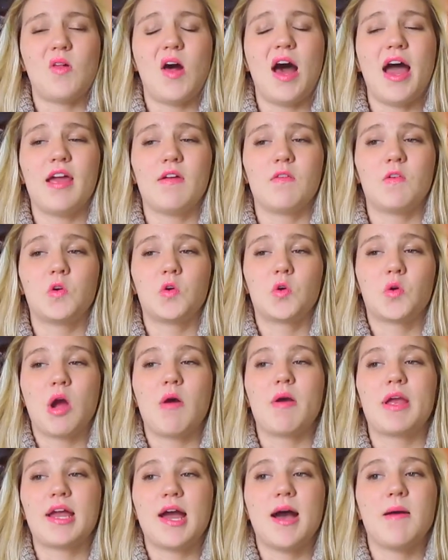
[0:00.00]
life
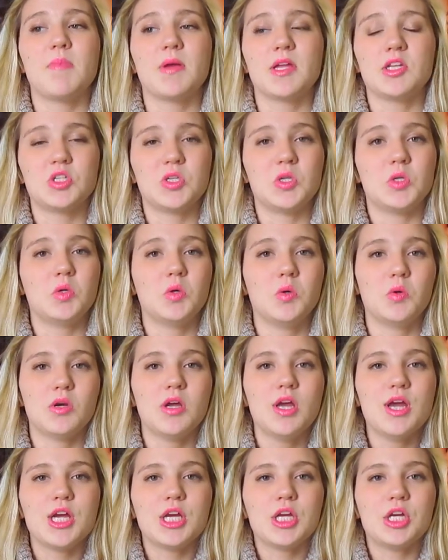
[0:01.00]
growing up into,
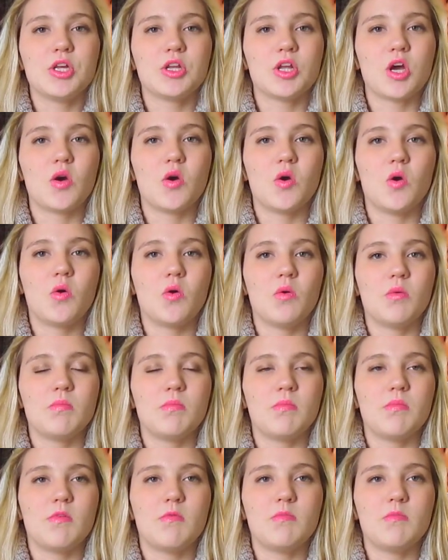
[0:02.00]
you know,